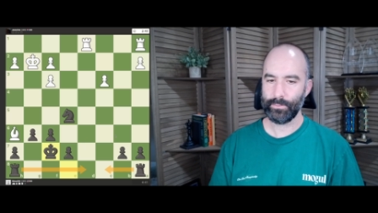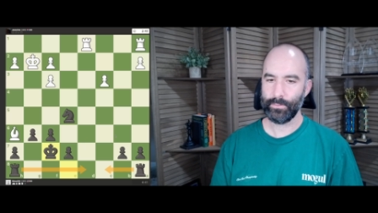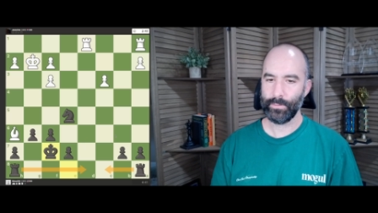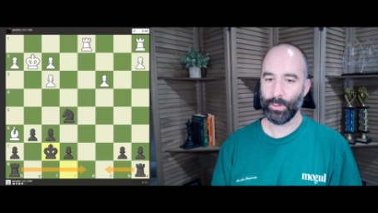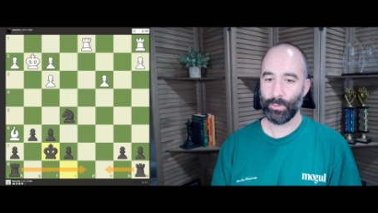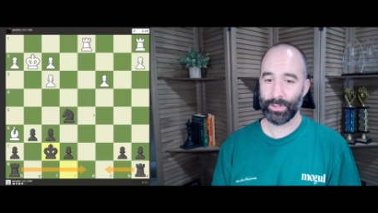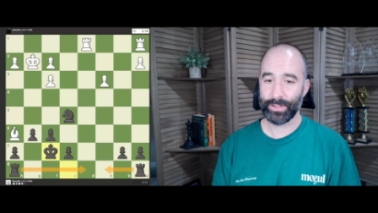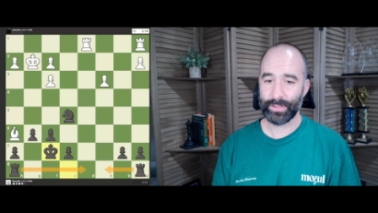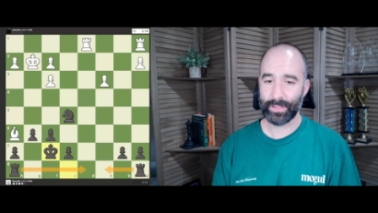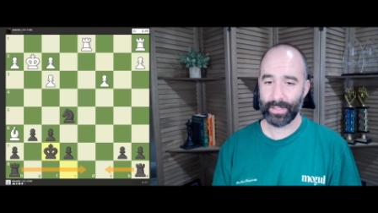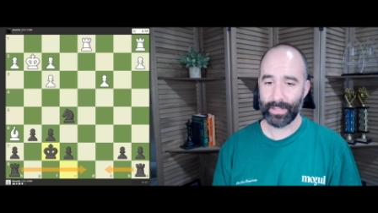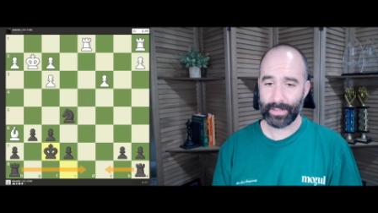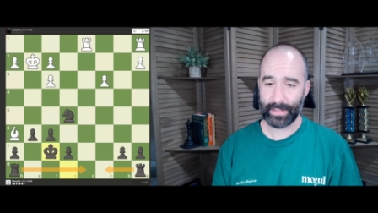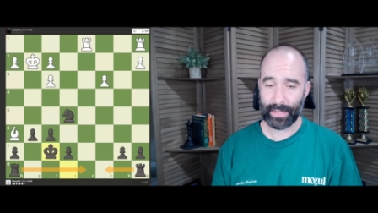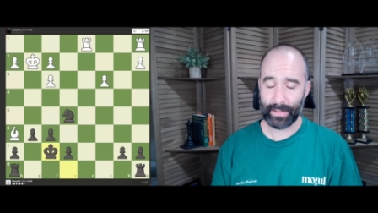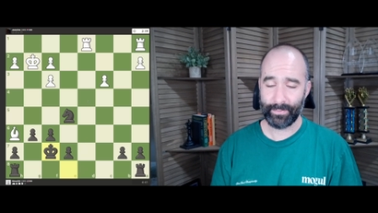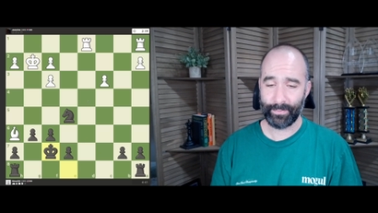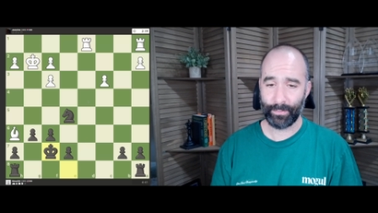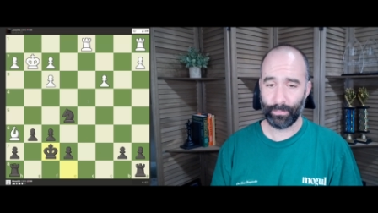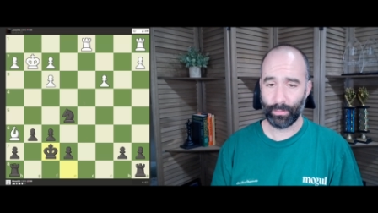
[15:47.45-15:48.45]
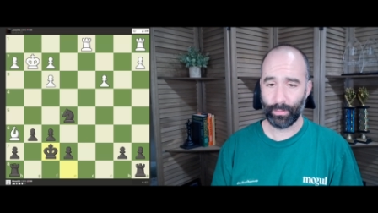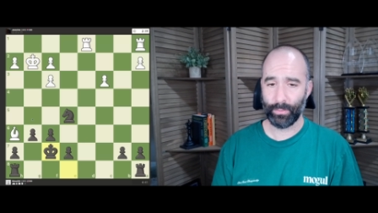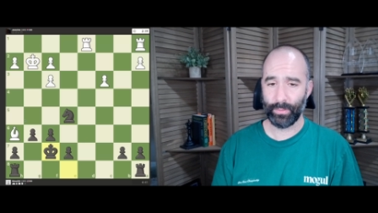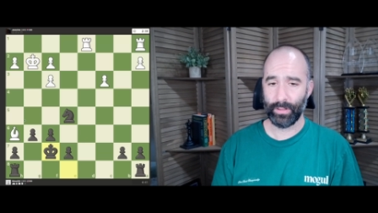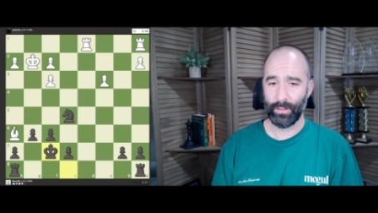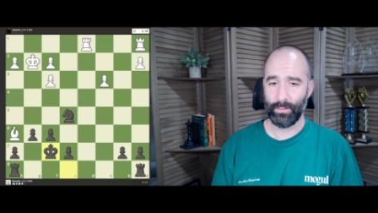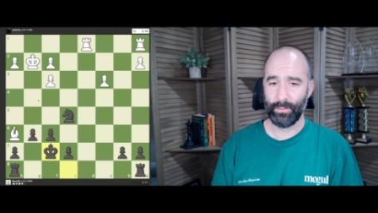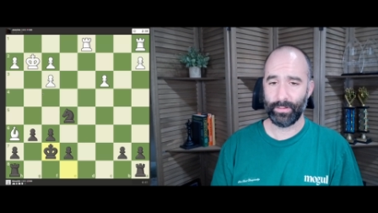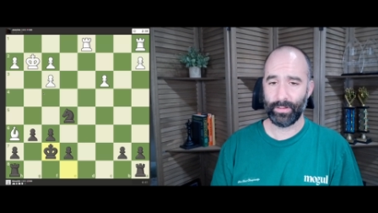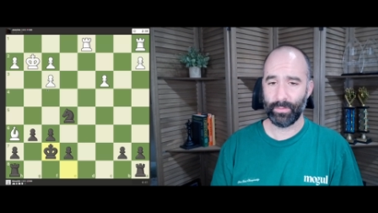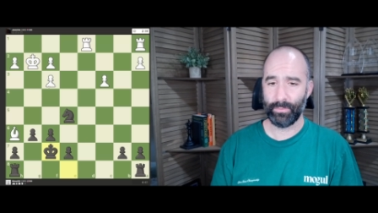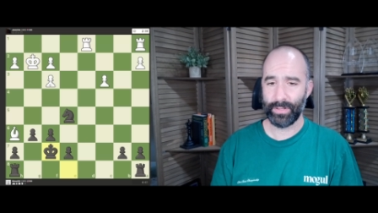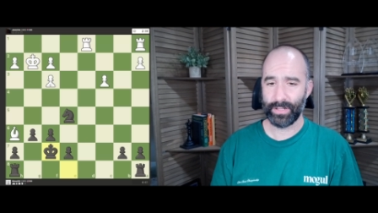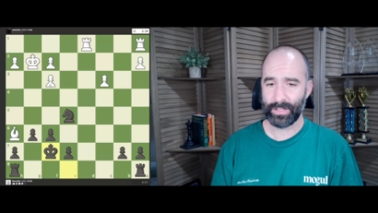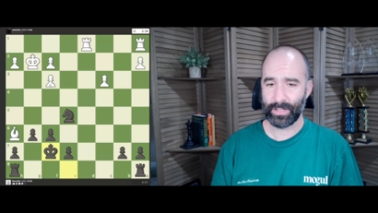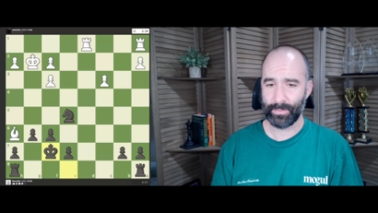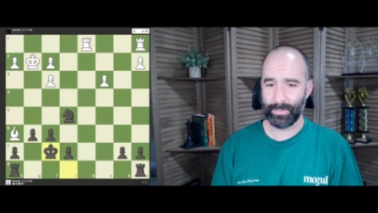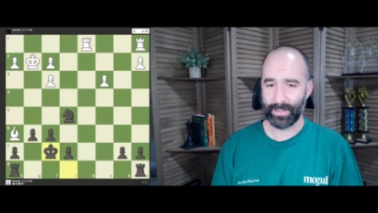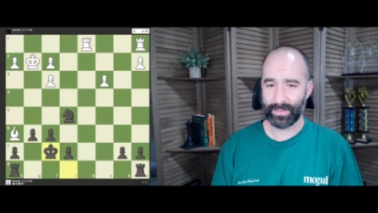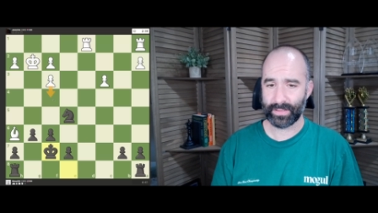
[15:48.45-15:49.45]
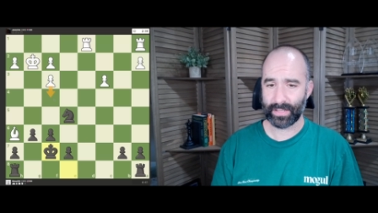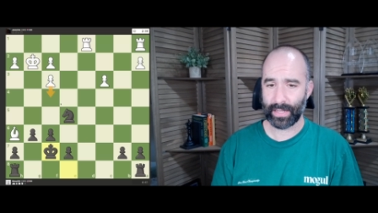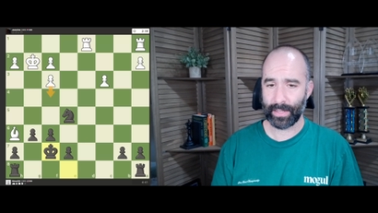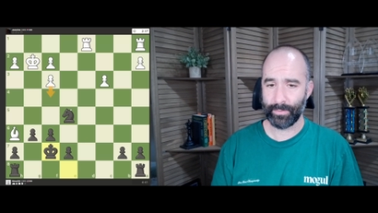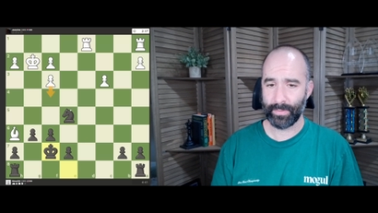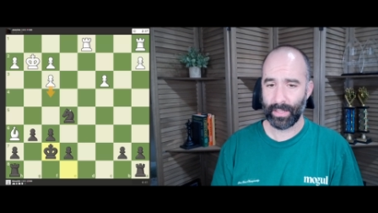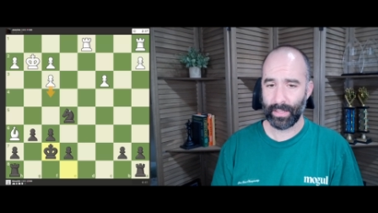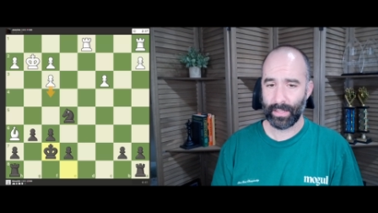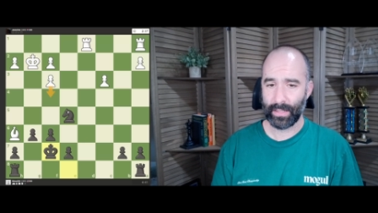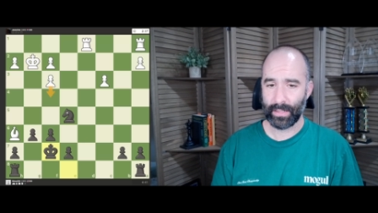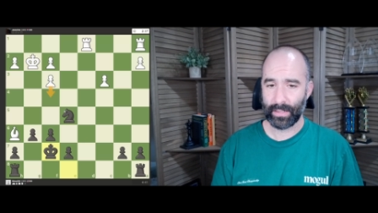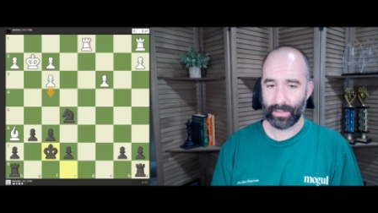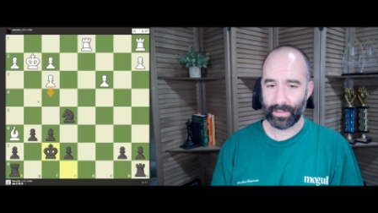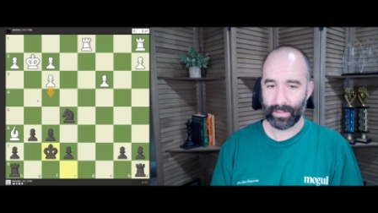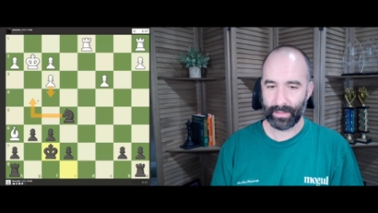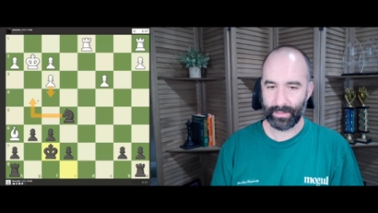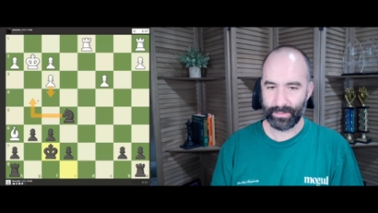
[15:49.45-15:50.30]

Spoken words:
Once again, f4 would lose the bishop. This time, knight